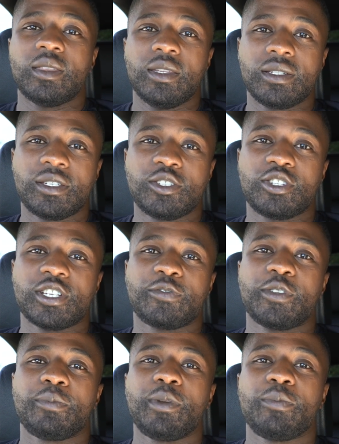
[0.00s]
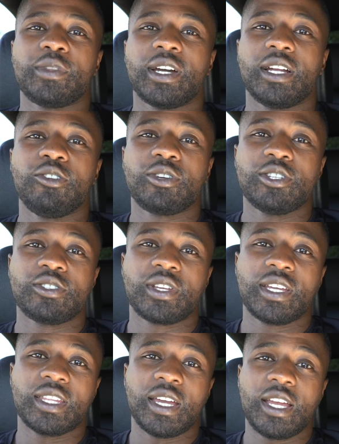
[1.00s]
This is just for the people that are looking to
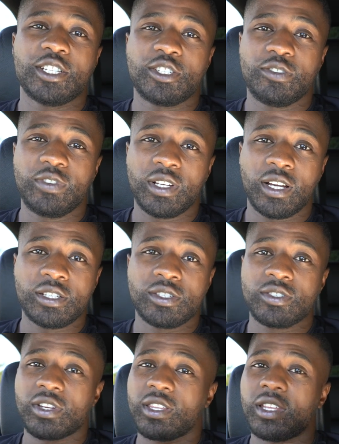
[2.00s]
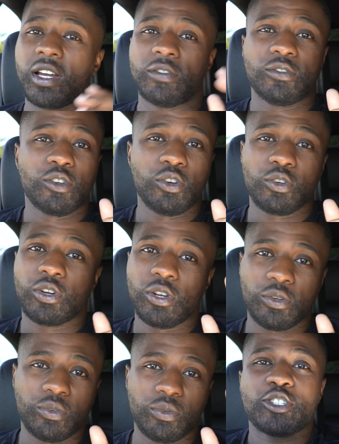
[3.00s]
get their HGV license and they have no
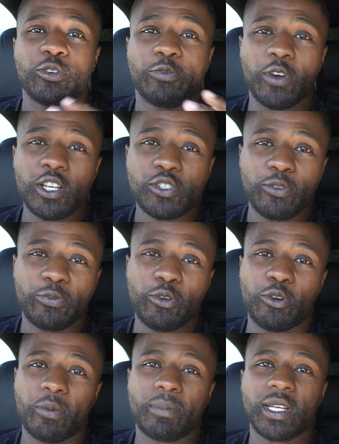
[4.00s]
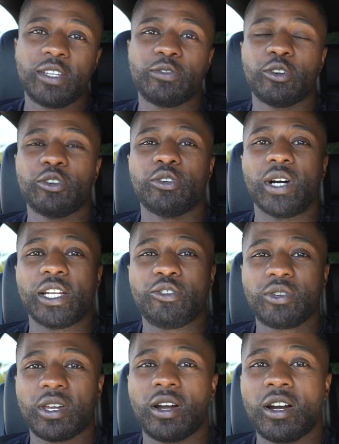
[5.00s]
clue. So first of all, believe it or not, I
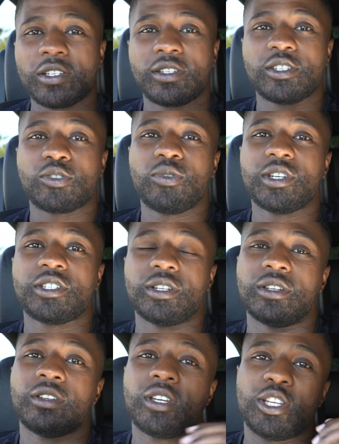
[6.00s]
do get asked this question.